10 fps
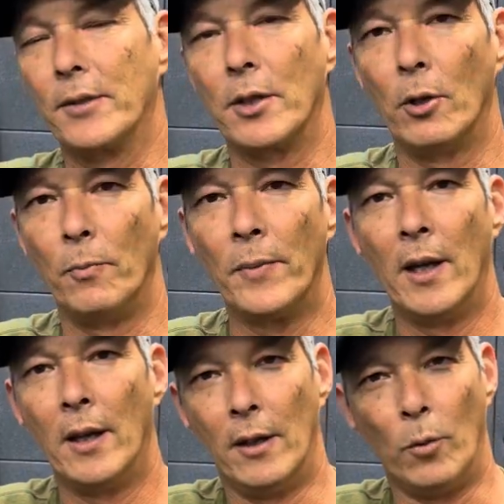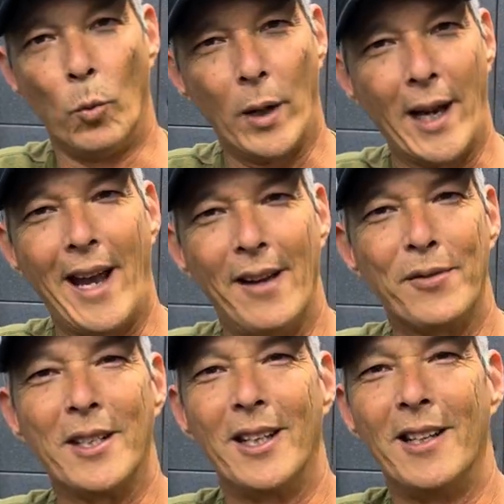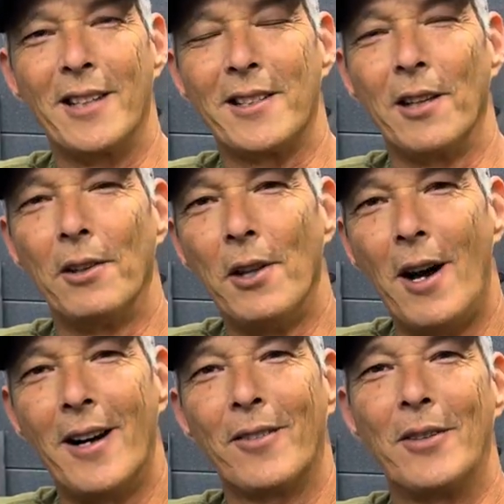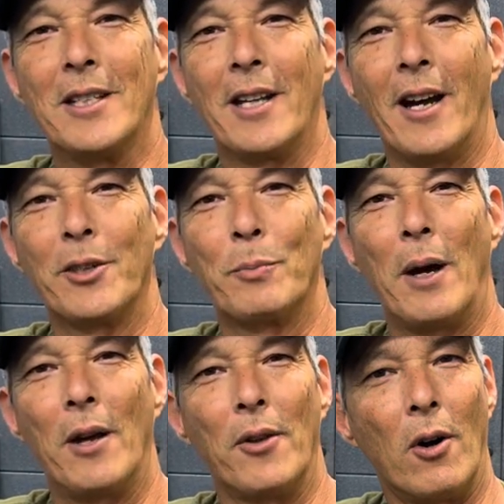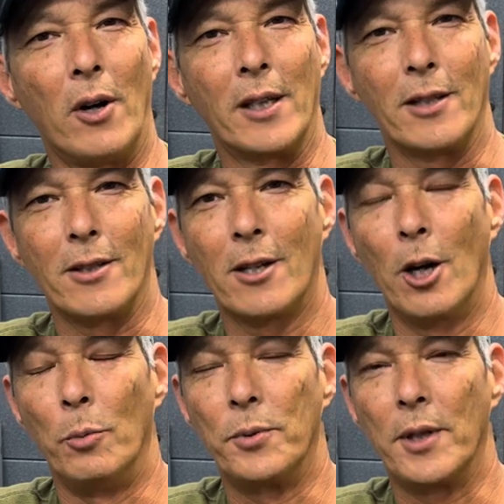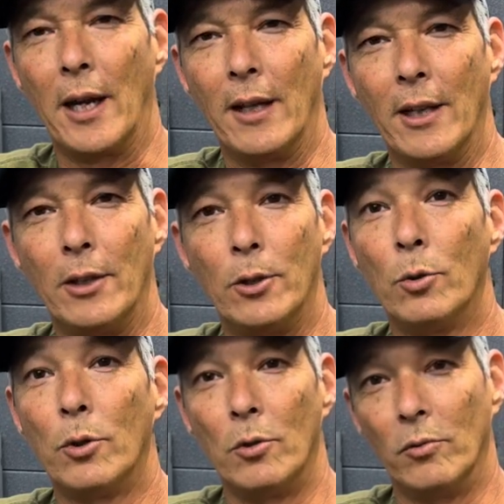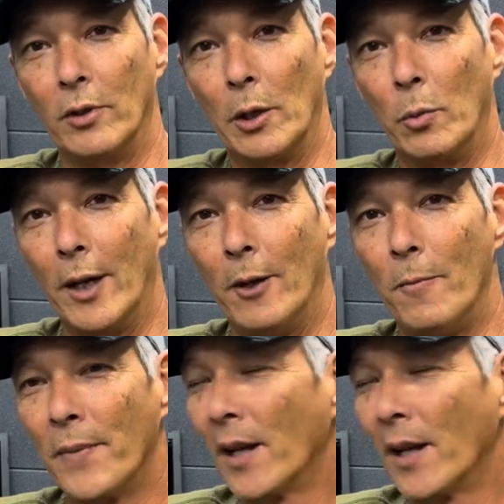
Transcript: So what I have seen is a lot of these guys buy the Arken scopes and they do shoot really well.